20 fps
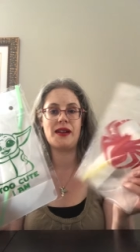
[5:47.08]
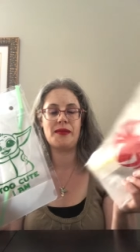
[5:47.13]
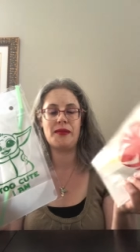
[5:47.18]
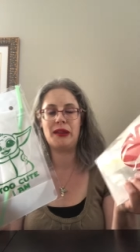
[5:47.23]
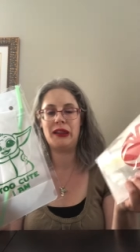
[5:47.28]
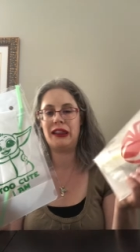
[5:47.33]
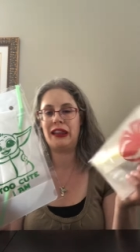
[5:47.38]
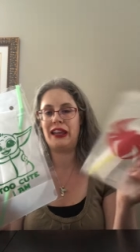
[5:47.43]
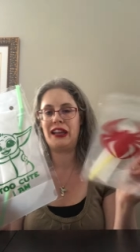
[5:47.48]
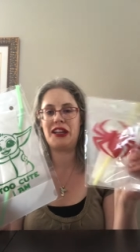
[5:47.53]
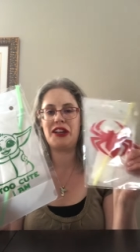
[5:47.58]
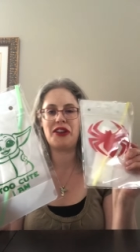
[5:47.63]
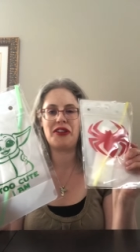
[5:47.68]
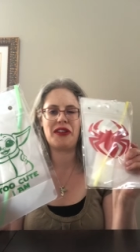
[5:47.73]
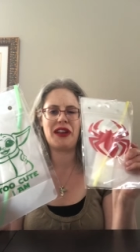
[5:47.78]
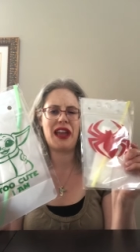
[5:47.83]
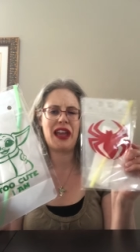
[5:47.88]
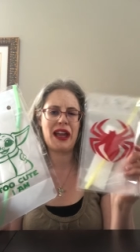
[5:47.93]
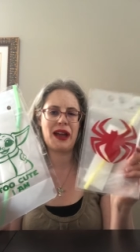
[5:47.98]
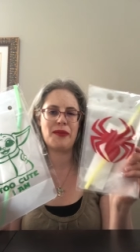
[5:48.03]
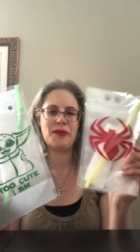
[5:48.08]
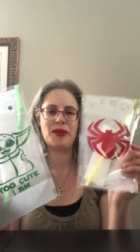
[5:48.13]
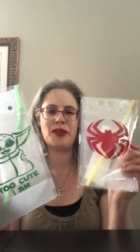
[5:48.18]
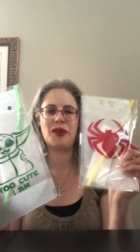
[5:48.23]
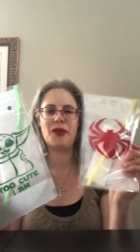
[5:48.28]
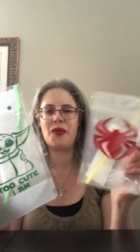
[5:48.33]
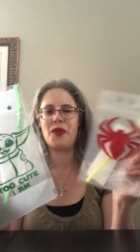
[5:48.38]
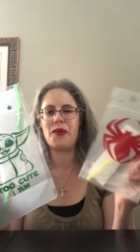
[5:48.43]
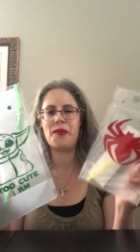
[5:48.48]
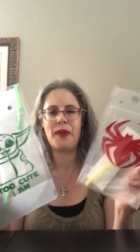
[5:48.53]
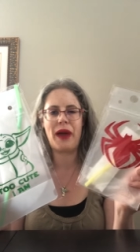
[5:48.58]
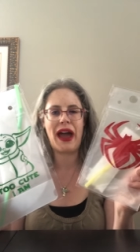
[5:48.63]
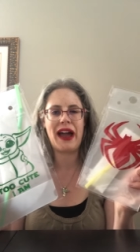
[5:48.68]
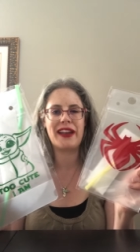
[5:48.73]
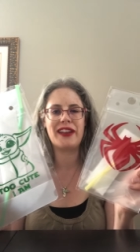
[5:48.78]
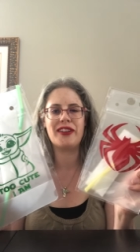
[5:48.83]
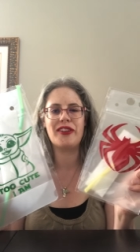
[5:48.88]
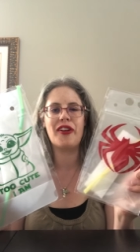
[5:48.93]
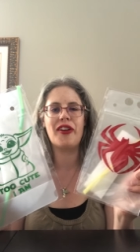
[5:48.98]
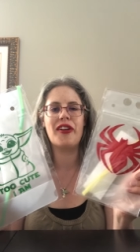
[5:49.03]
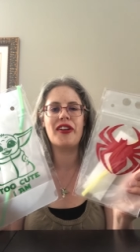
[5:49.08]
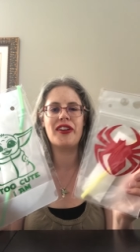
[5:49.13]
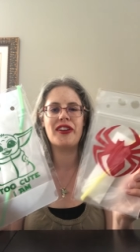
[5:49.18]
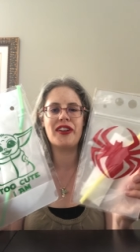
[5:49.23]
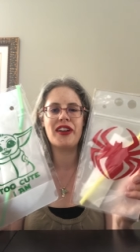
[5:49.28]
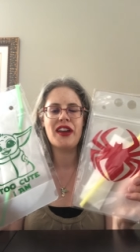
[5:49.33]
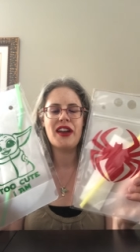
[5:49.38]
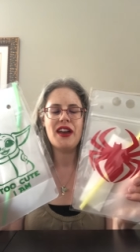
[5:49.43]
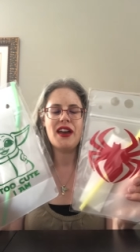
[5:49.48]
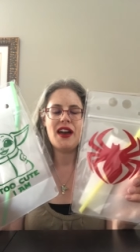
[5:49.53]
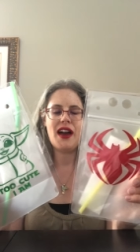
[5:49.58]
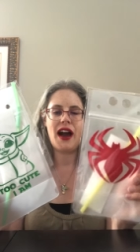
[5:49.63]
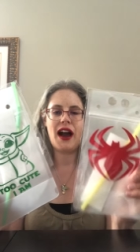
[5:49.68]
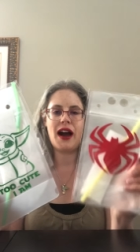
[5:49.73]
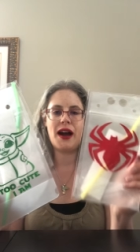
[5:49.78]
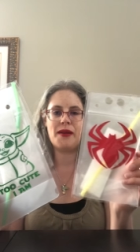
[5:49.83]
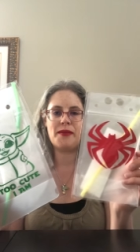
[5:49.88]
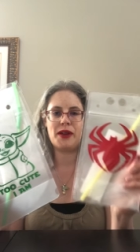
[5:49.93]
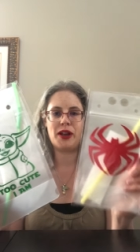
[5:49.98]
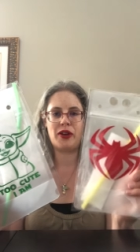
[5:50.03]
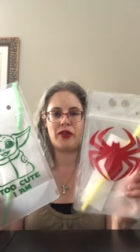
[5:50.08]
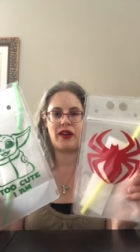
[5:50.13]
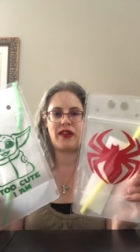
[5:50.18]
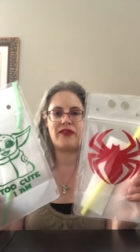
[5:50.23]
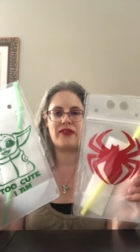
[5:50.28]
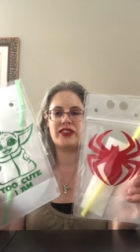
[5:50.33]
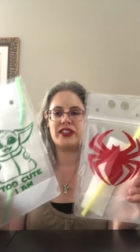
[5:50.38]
in like your camper or backyard, and great for